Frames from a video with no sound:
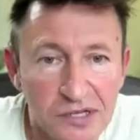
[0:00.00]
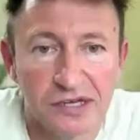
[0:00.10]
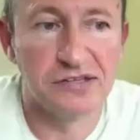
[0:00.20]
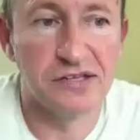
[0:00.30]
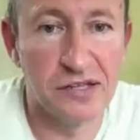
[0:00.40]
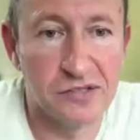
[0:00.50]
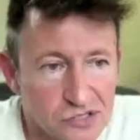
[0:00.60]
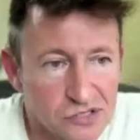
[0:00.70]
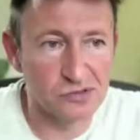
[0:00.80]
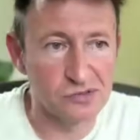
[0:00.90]
And
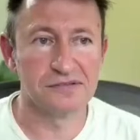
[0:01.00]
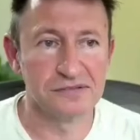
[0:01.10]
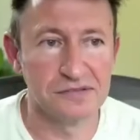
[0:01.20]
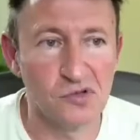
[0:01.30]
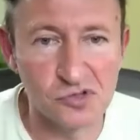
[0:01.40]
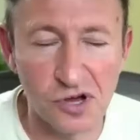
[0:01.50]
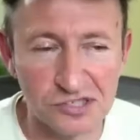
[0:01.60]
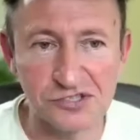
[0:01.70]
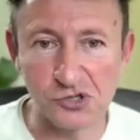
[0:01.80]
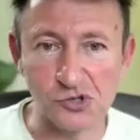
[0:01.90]
so as long
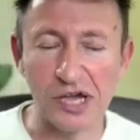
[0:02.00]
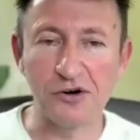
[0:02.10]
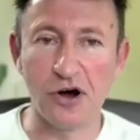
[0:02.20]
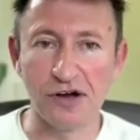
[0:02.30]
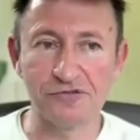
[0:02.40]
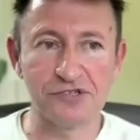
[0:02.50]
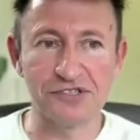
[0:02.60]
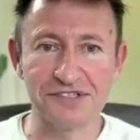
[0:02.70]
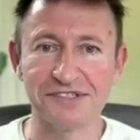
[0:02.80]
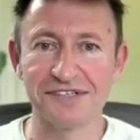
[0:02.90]
as the trade-off
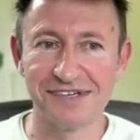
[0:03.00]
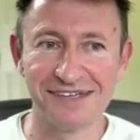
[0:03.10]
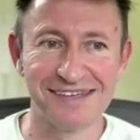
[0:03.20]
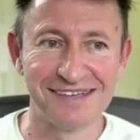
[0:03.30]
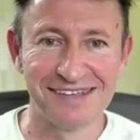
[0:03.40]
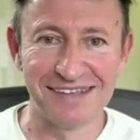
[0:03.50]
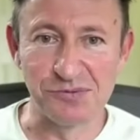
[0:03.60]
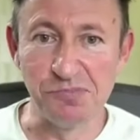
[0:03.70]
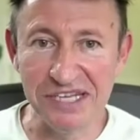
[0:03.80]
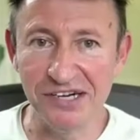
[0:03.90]
is
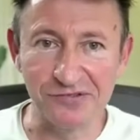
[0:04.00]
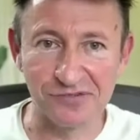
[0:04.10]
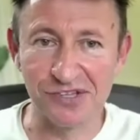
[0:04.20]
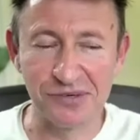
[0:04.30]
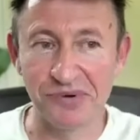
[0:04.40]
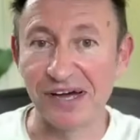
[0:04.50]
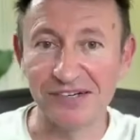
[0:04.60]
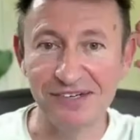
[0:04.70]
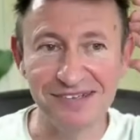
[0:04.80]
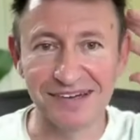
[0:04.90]
meaningfully
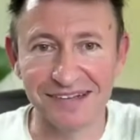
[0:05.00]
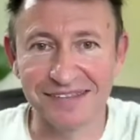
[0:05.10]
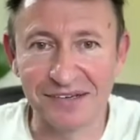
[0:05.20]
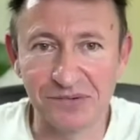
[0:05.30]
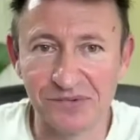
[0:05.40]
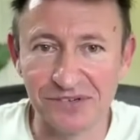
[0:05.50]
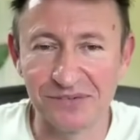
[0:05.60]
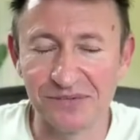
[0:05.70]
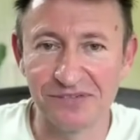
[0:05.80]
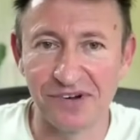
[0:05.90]
better, I think
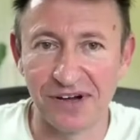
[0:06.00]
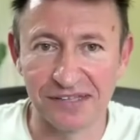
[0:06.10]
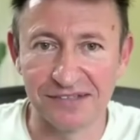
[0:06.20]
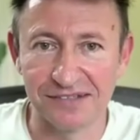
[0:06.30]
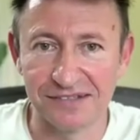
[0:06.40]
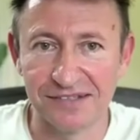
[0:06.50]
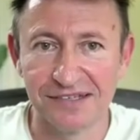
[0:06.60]
we'll find that